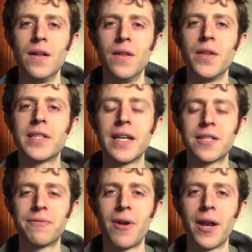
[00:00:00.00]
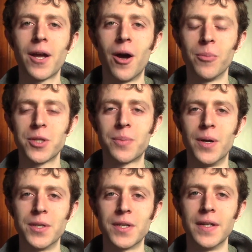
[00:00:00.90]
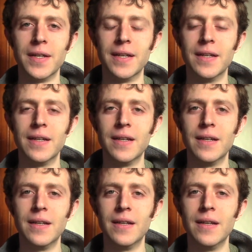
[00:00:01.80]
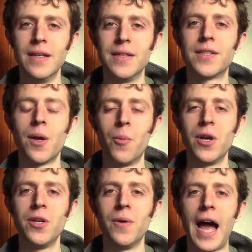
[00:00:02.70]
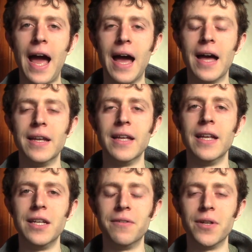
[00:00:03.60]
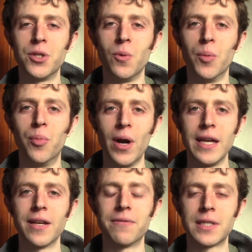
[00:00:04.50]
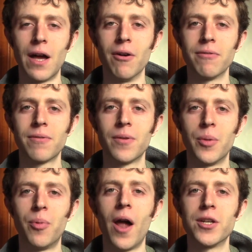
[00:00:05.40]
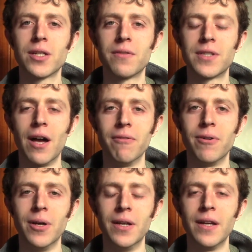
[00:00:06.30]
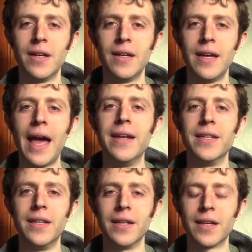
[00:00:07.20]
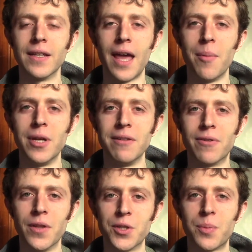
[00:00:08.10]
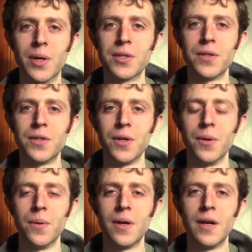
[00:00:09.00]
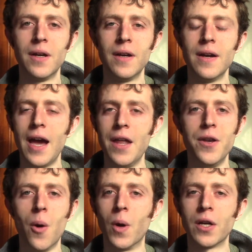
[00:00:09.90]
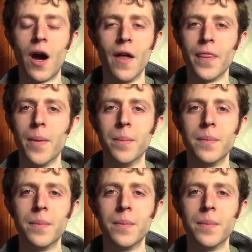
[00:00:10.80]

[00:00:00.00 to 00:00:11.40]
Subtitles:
The schizophrenic homeless person is someone who had an individual break of self. The project of selfhood ended in calamity for this person too, and no one caught them.